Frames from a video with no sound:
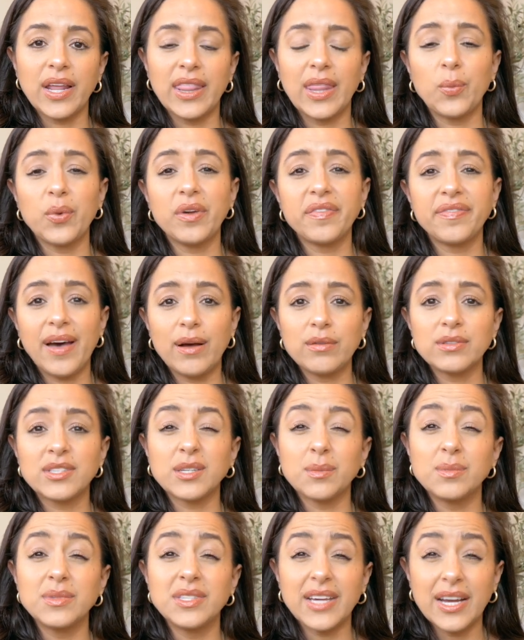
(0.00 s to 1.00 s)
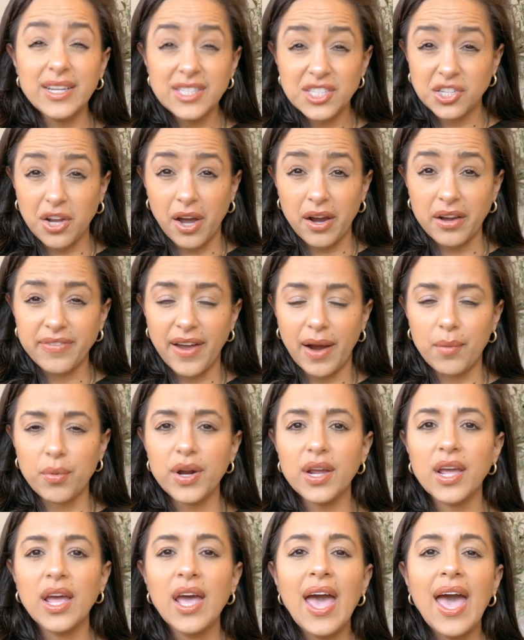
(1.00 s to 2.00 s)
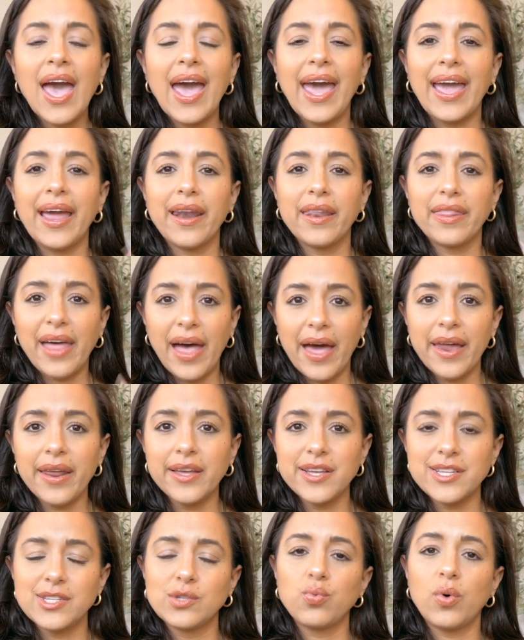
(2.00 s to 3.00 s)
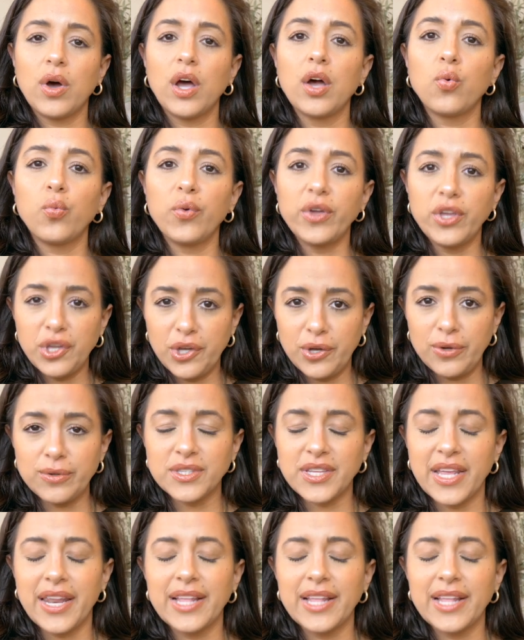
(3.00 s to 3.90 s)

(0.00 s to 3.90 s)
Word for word: And then we found some dead stock fabric and that is what we use.